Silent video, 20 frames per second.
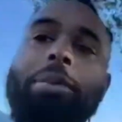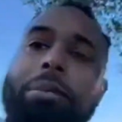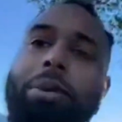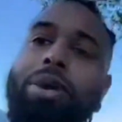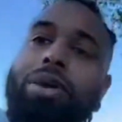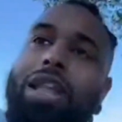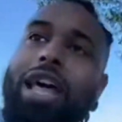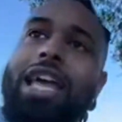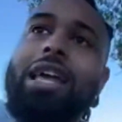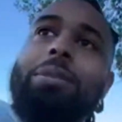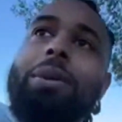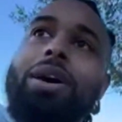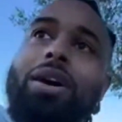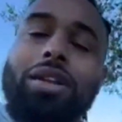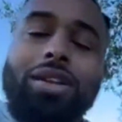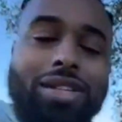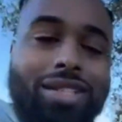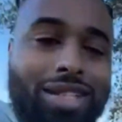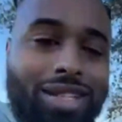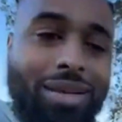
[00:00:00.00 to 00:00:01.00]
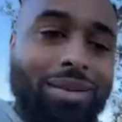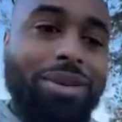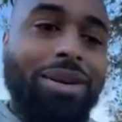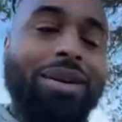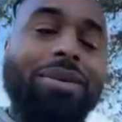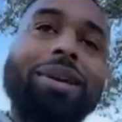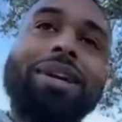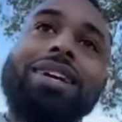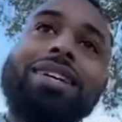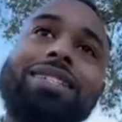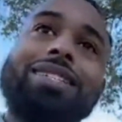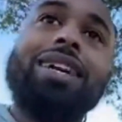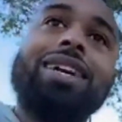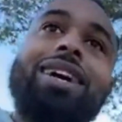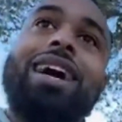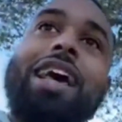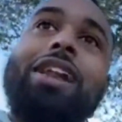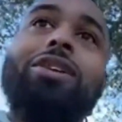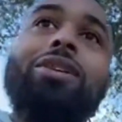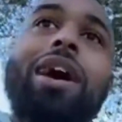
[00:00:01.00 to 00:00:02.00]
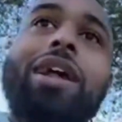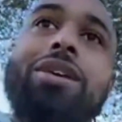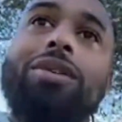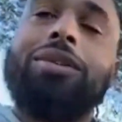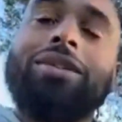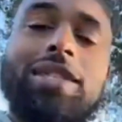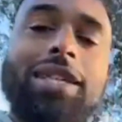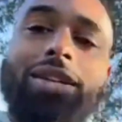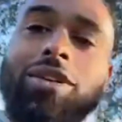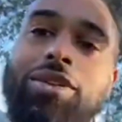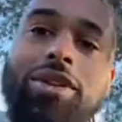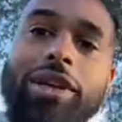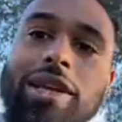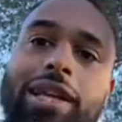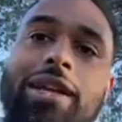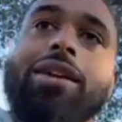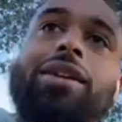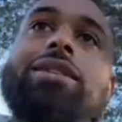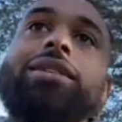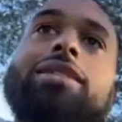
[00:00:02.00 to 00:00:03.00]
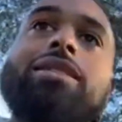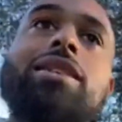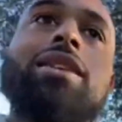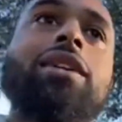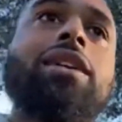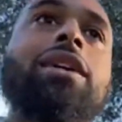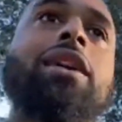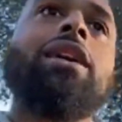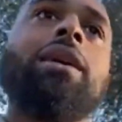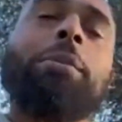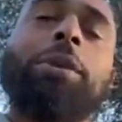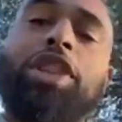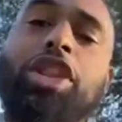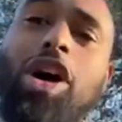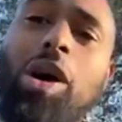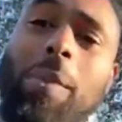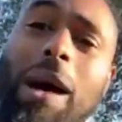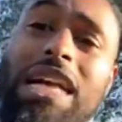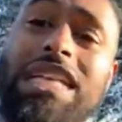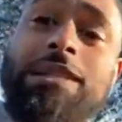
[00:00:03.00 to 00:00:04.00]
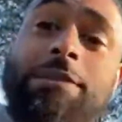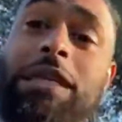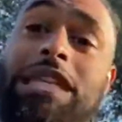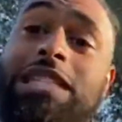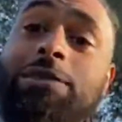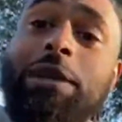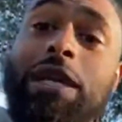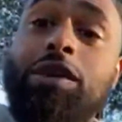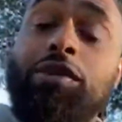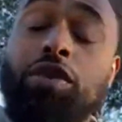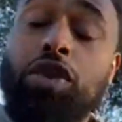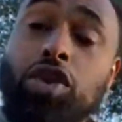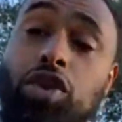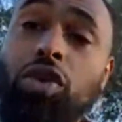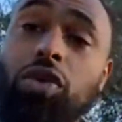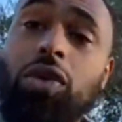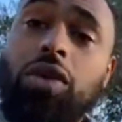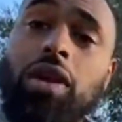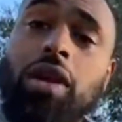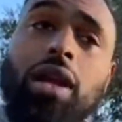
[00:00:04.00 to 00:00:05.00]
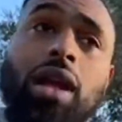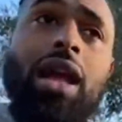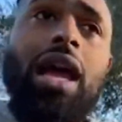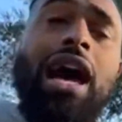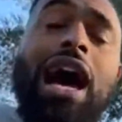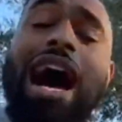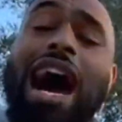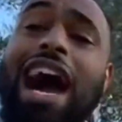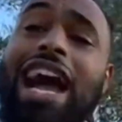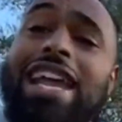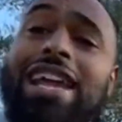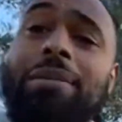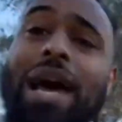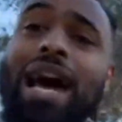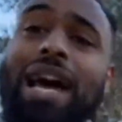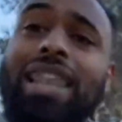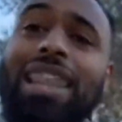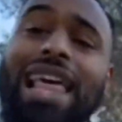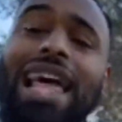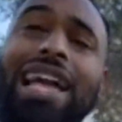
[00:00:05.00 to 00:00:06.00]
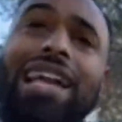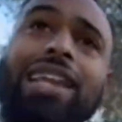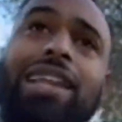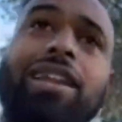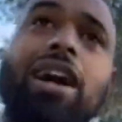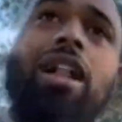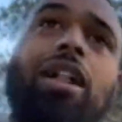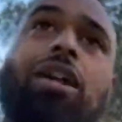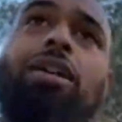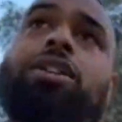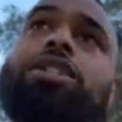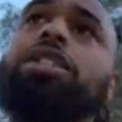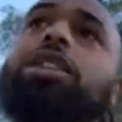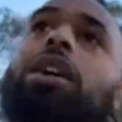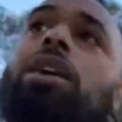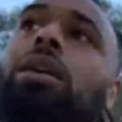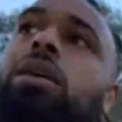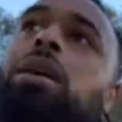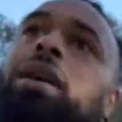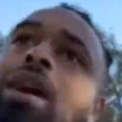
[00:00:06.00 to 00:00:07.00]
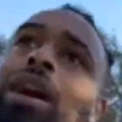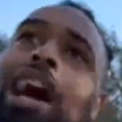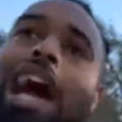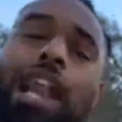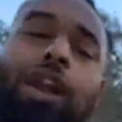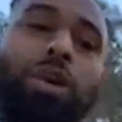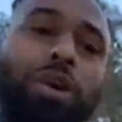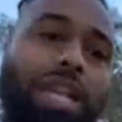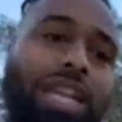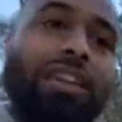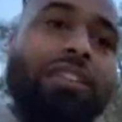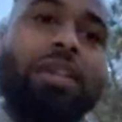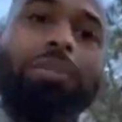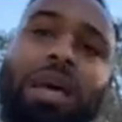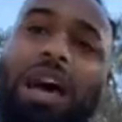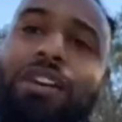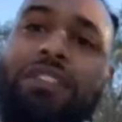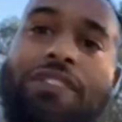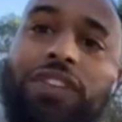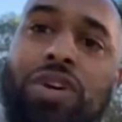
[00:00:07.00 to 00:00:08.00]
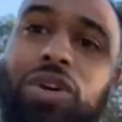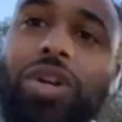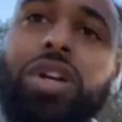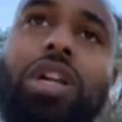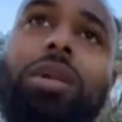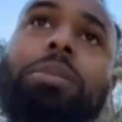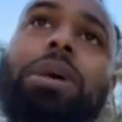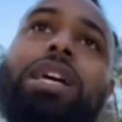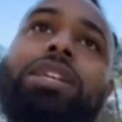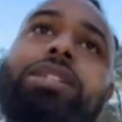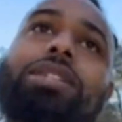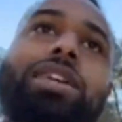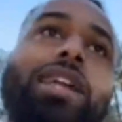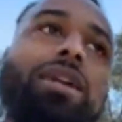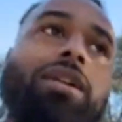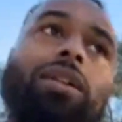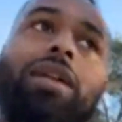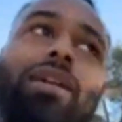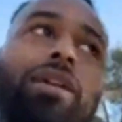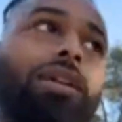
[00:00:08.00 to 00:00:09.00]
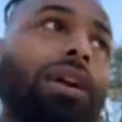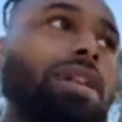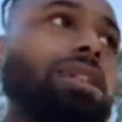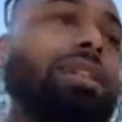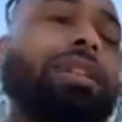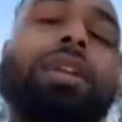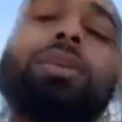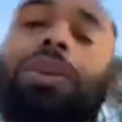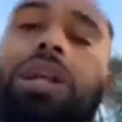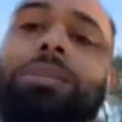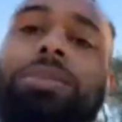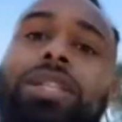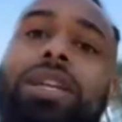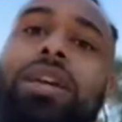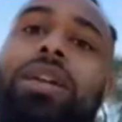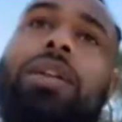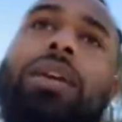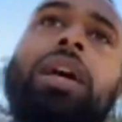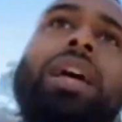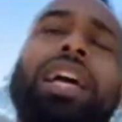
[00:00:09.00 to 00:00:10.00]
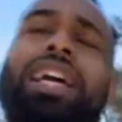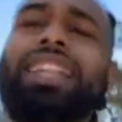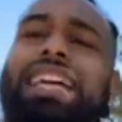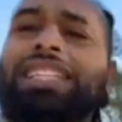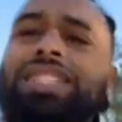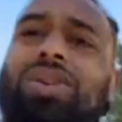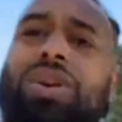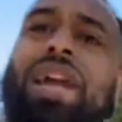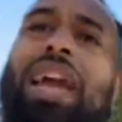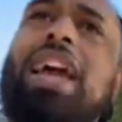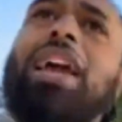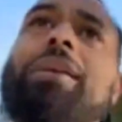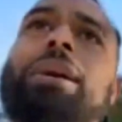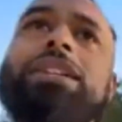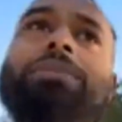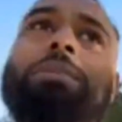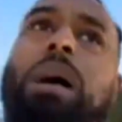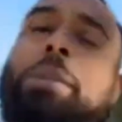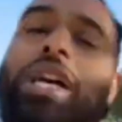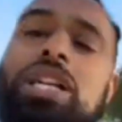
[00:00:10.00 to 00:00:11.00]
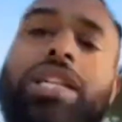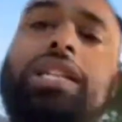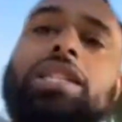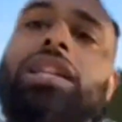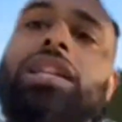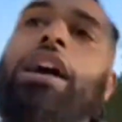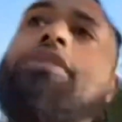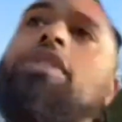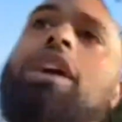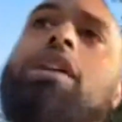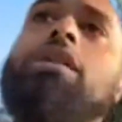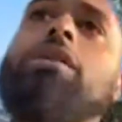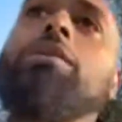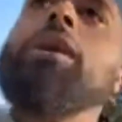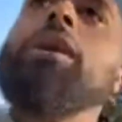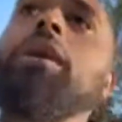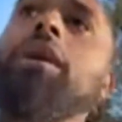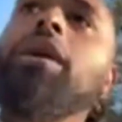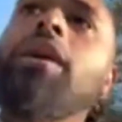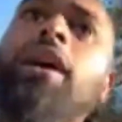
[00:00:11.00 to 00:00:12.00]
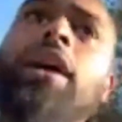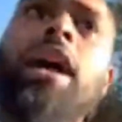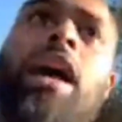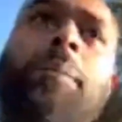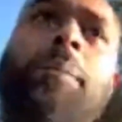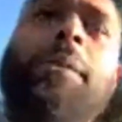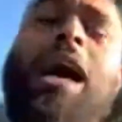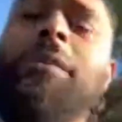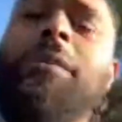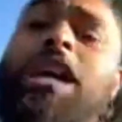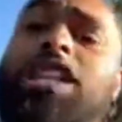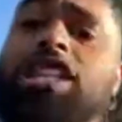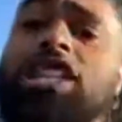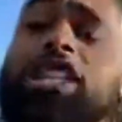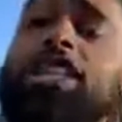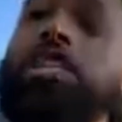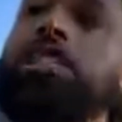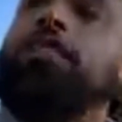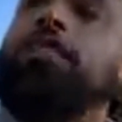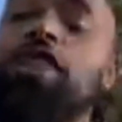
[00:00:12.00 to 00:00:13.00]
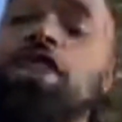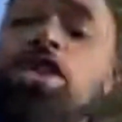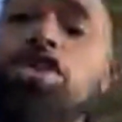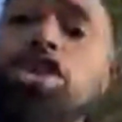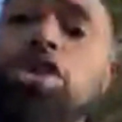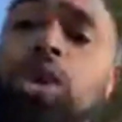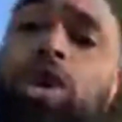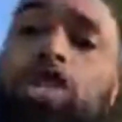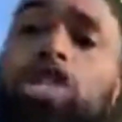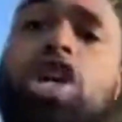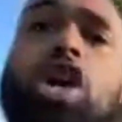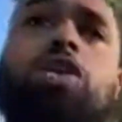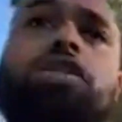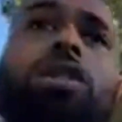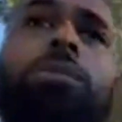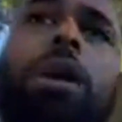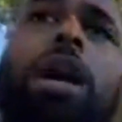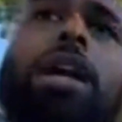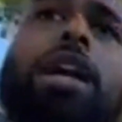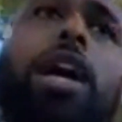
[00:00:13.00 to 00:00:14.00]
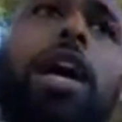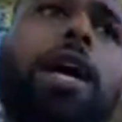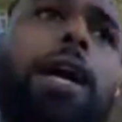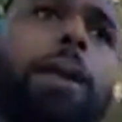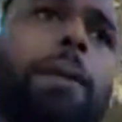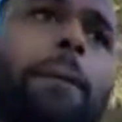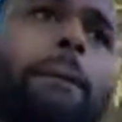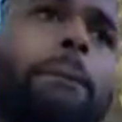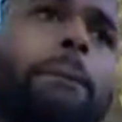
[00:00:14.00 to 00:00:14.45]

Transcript: of people don't like me on YouTube because uh, I don't I don't tickle their ears. But though my speech be rude, I am not lacking knowledge, you know. I don't give them that feel-good message. They don't, they don't like to hear what I'm saying. And that's okay because my message is not for everybody. My message is for those who are chosen by God,